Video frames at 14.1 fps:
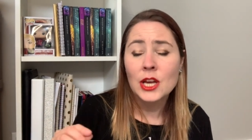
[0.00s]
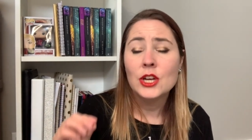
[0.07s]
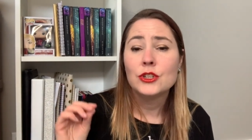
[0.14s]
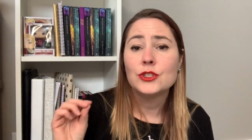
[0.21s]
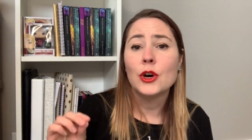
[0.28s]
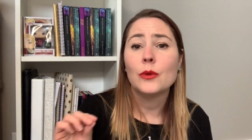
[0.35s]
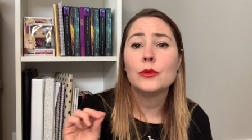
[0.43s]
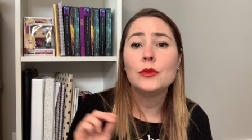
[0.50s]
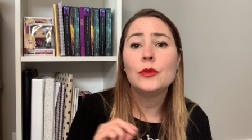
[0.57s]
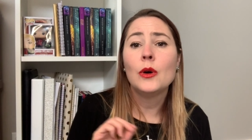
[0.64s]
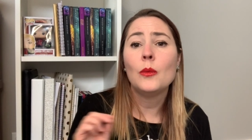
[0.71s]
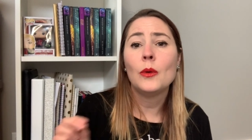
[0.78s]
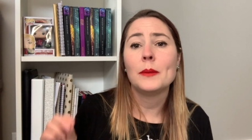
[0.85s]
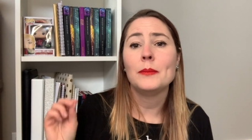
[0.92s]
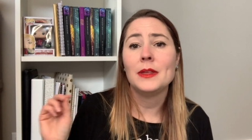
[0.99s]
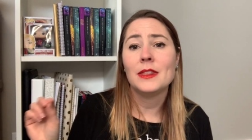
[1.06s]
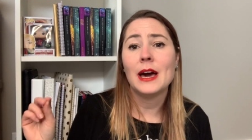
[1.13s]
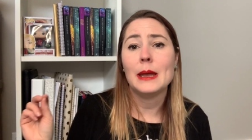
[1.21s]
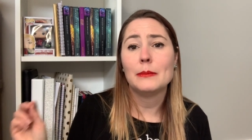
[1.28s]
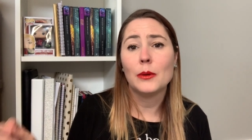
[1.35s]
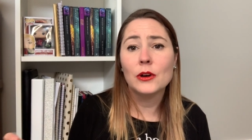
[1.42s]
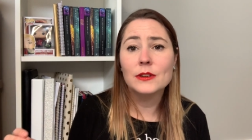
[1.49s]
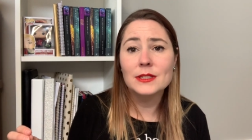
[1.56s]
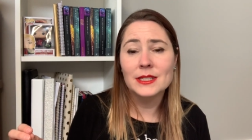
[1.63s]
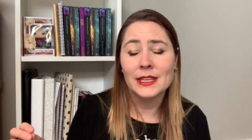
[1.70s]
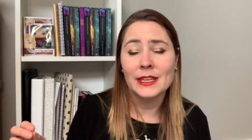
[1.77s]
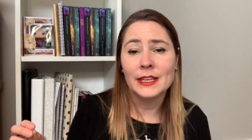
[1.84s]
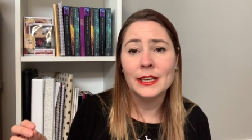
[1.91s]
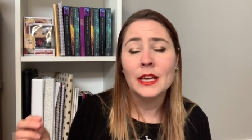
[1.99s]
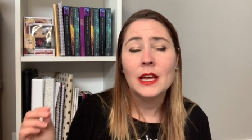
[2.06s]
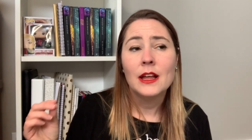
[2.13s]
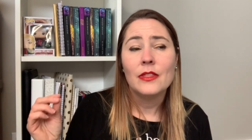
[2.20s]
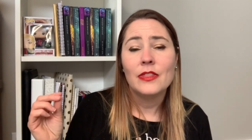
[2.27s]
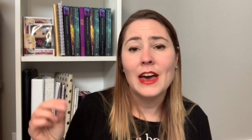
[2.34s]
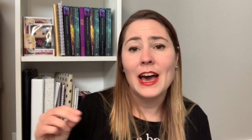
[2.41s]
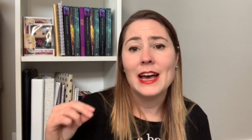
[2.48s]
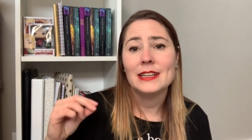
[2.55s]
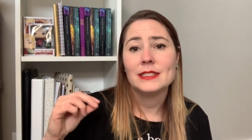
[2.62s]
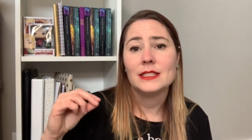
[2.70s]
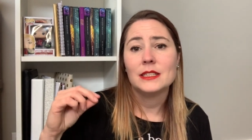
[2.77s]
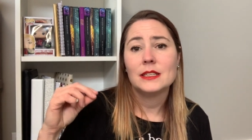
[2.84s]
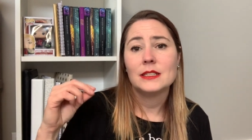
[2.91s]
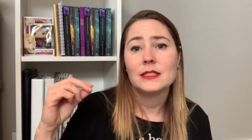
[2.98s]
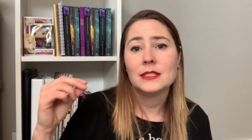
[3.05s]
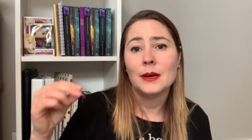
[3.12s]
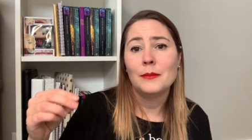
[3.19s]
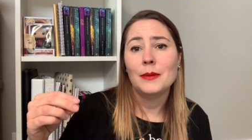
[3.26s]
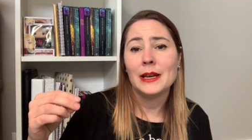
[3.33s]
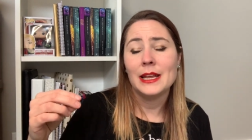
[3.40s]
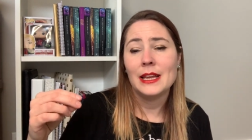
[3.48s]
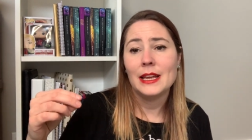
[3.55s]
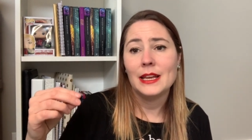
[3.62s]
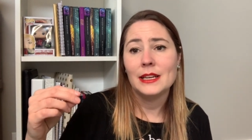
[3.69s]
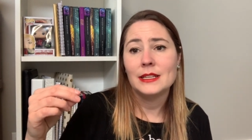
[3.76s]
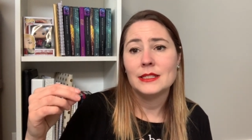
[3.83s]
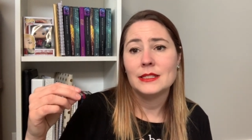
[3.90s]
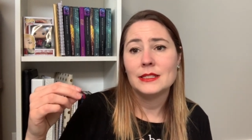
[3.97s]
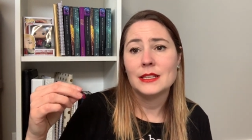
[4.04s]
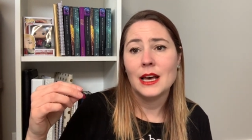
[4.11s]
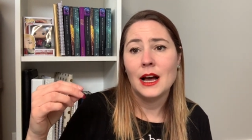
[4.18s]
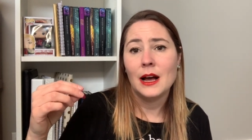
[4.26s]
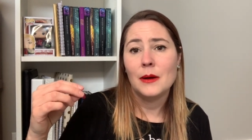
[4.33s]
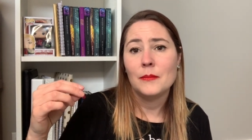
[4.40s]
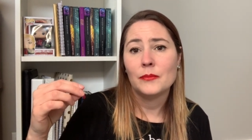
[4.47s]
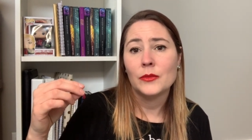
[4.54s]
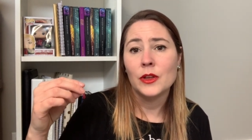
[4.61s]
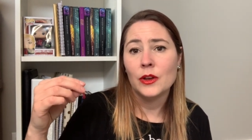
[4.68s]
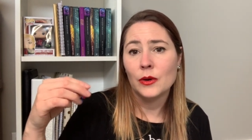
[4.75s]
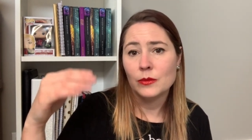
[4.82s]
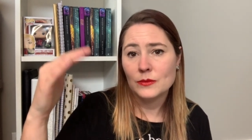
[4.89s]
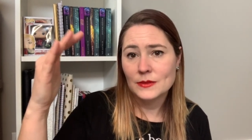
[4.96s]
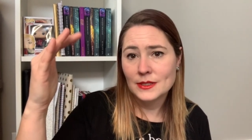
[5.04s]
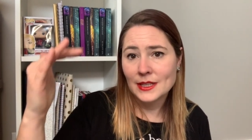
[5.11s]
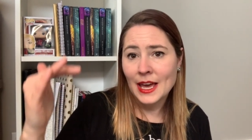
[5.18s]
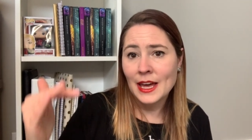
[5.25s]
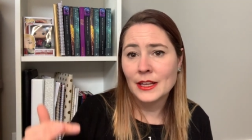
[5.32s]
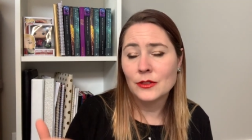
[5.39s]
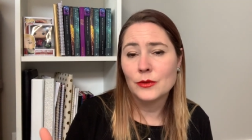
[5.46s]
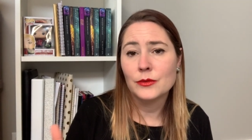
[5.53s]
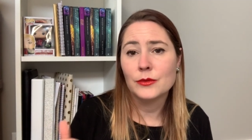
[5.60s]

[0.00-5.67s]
So you don't want to be that person that somebody is, you know, scanning through